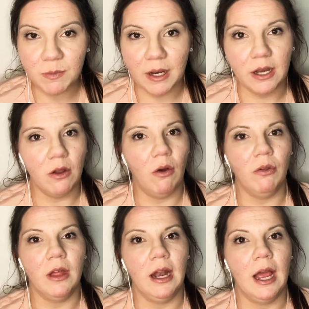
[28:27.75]
but I know
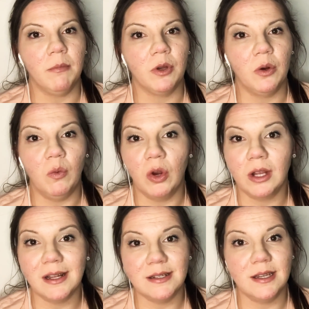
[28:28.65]
that I'm going to
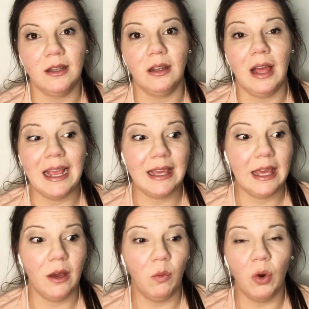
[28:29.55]
work until I
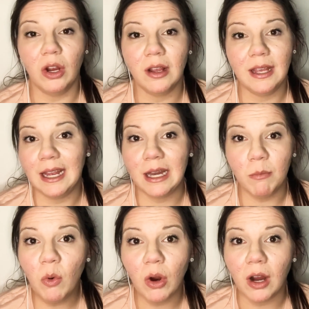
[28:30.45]
can't work
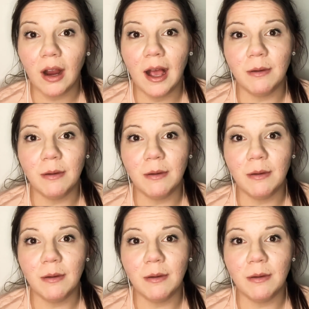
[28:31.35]
anymore,